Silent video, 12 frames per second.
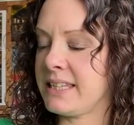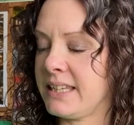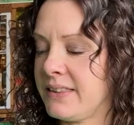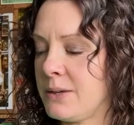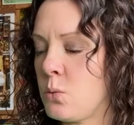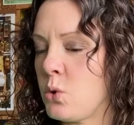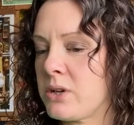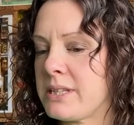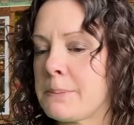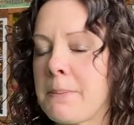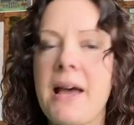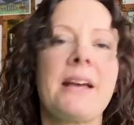in the Walker's
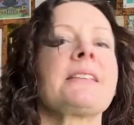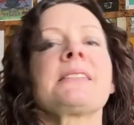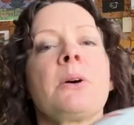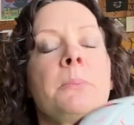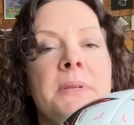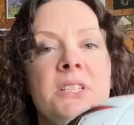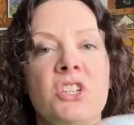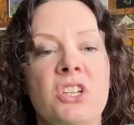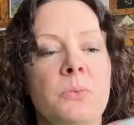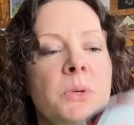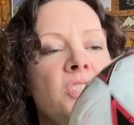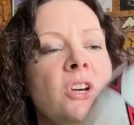Max
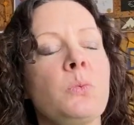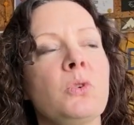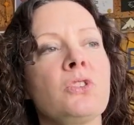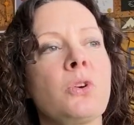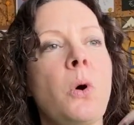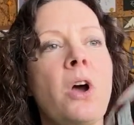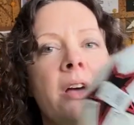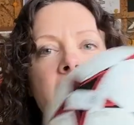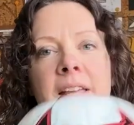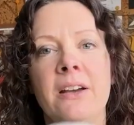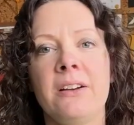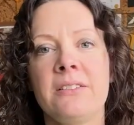competition, which I won quite
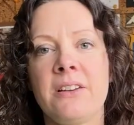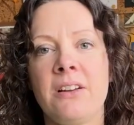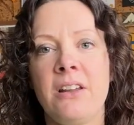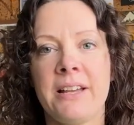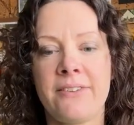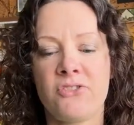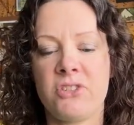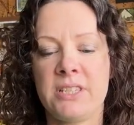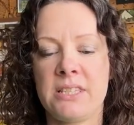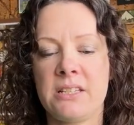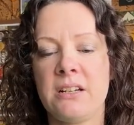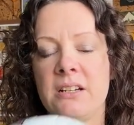early on, not long after it
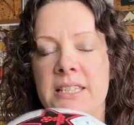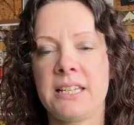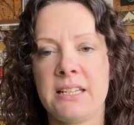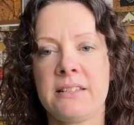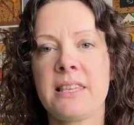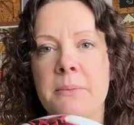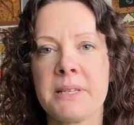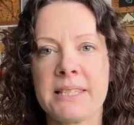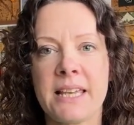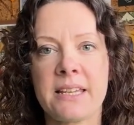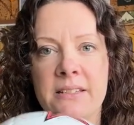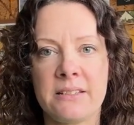started. I think my
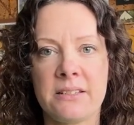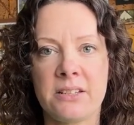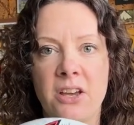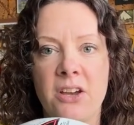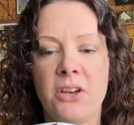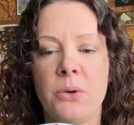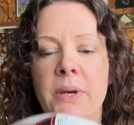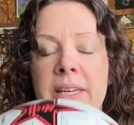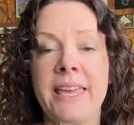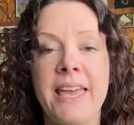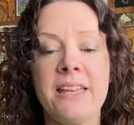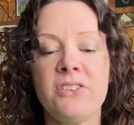second go.
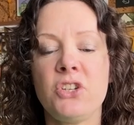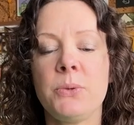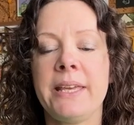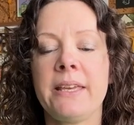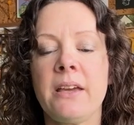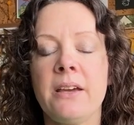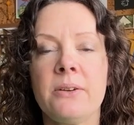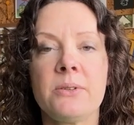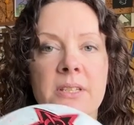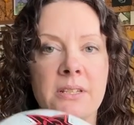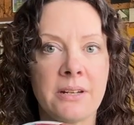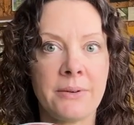Again, unique codes,
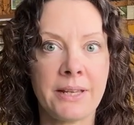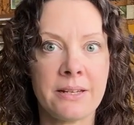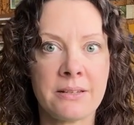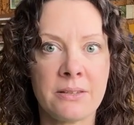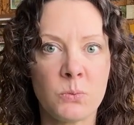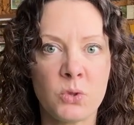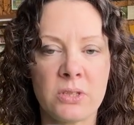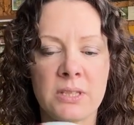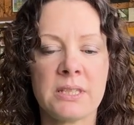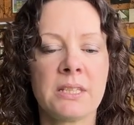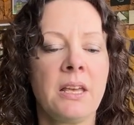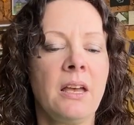you can only enter them
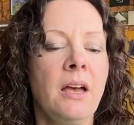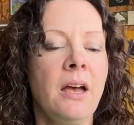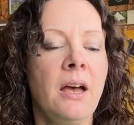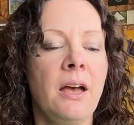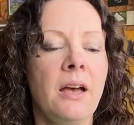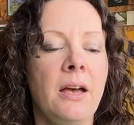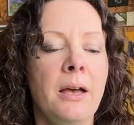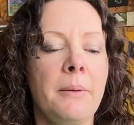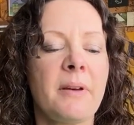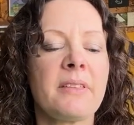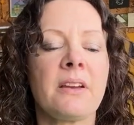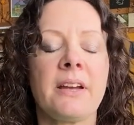once. I
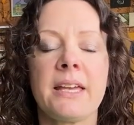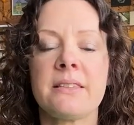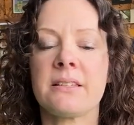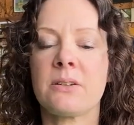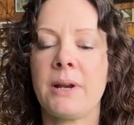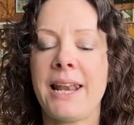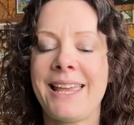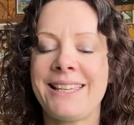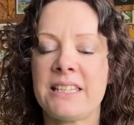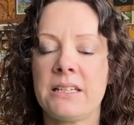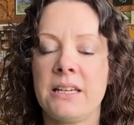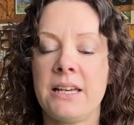think I entered quite
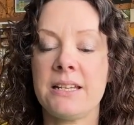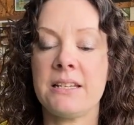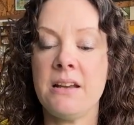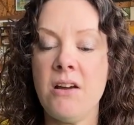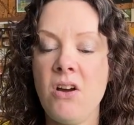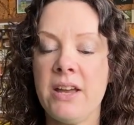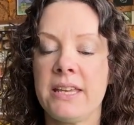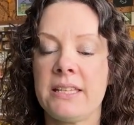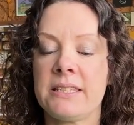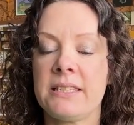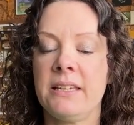late at night.